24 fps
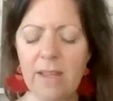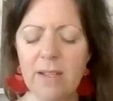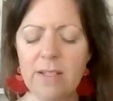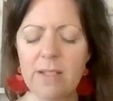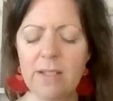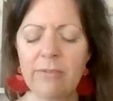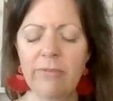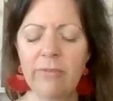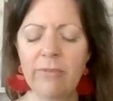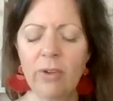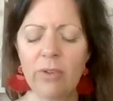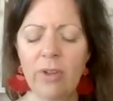
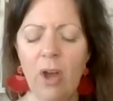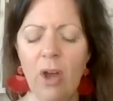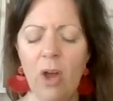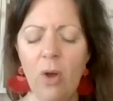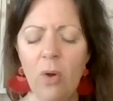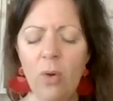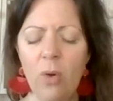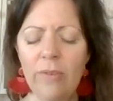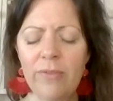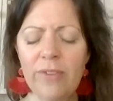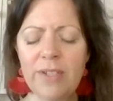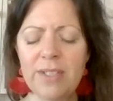The
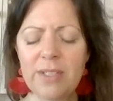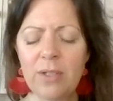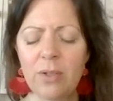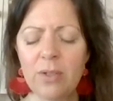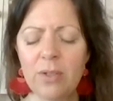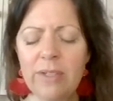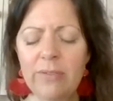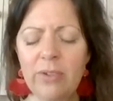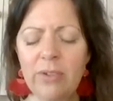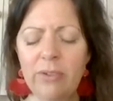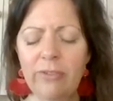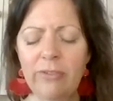whole of the soles
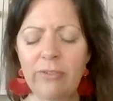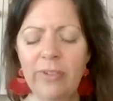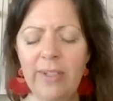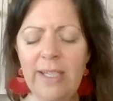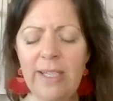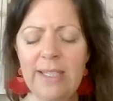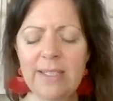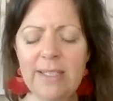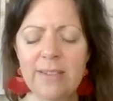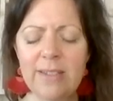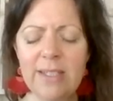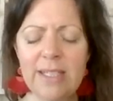of your
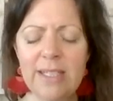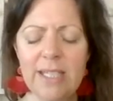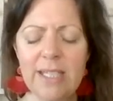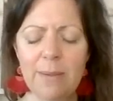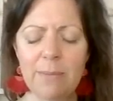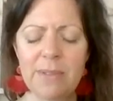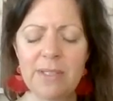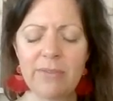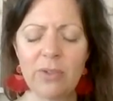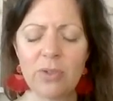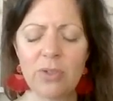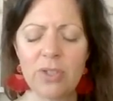feet and the
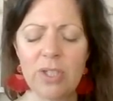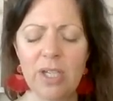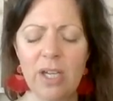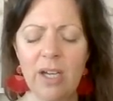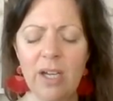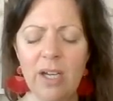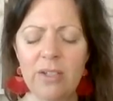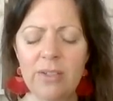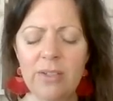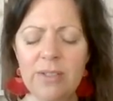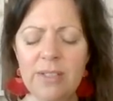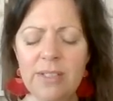tips of your
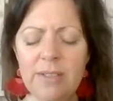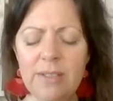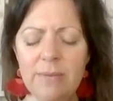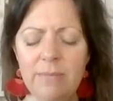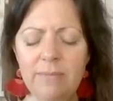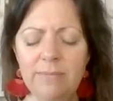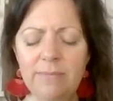toes.